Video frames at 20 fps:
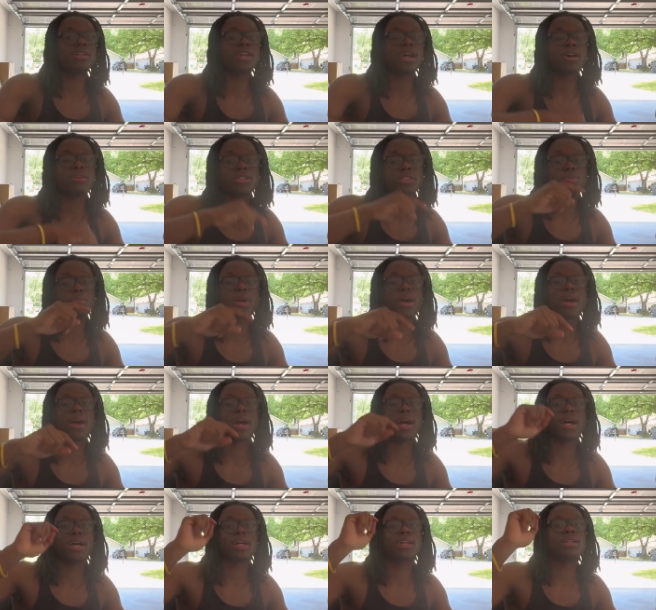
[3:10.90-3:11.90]
that was
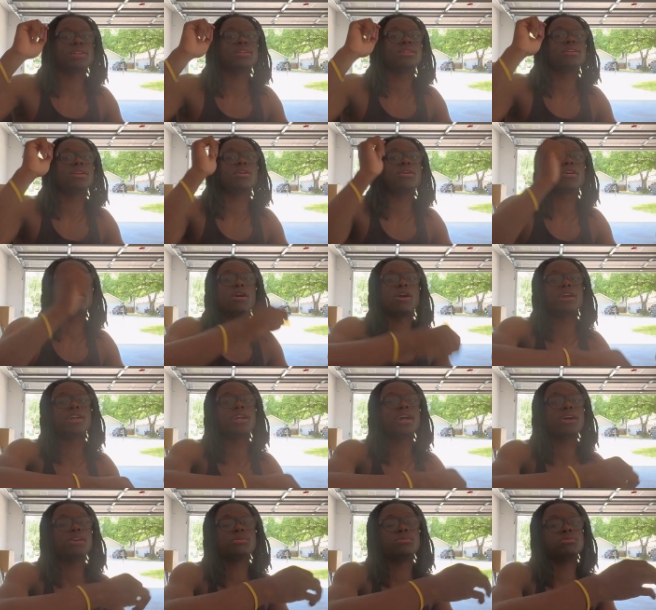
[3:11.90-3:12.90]
behind the car
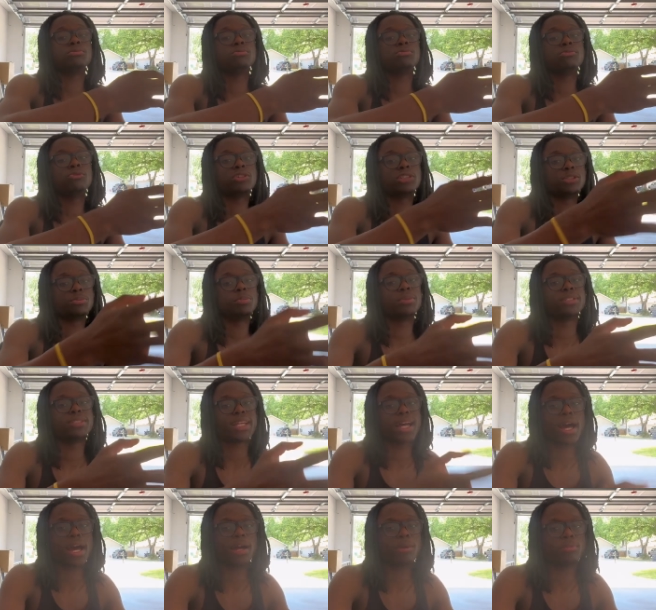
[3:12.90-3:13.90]
that was
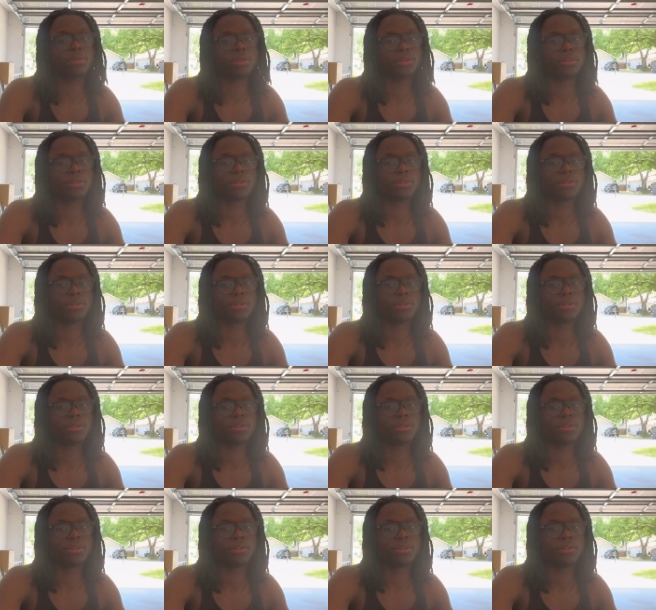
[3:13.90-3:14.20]
beside me.